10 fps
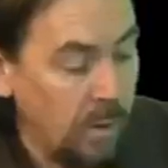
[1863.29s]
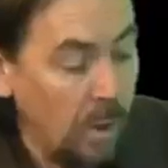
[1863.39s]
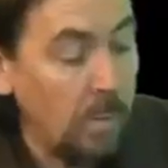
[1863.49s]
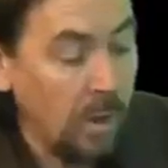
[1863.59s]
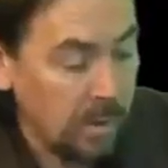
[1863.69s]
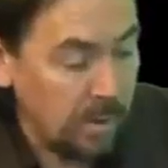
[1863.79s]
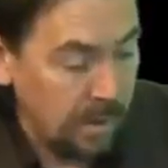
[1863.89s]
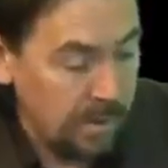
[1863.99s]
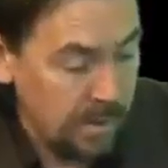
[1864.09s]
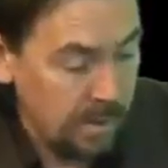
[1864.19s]
we'll come on to
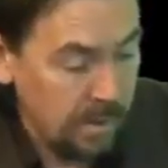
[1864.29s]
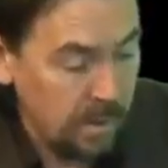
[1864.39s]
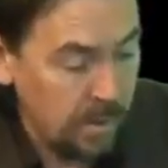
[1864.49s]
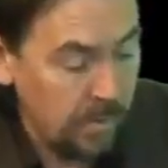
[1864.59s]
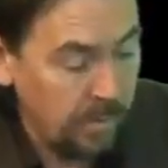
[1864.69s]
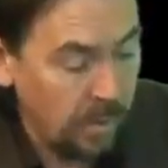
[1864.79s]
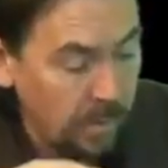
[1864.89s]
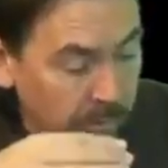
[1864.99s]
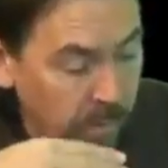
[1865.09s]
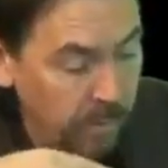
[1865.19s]
that because we've
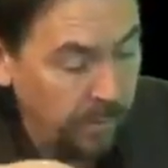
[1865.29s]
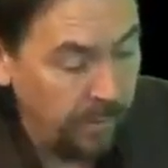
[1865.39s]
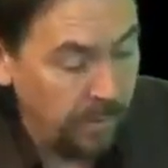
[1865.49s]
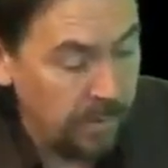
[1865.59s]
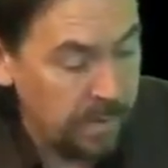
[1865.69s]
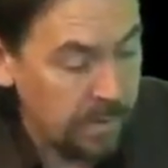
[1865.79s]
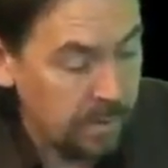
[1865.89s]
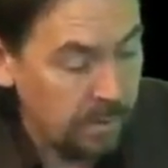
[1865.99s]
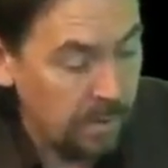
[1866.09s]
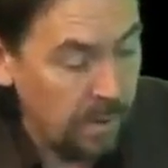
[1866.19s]
got a few other things
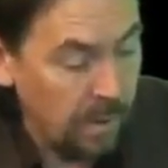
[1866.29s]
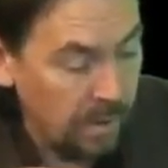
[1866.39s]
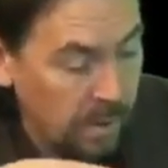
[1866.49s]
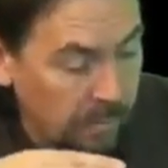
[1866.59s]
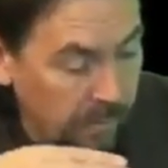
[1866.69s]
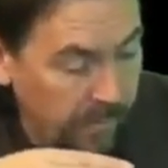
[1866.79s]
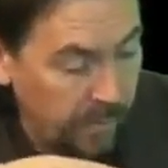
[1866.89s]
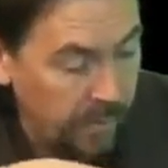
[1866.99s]
to cover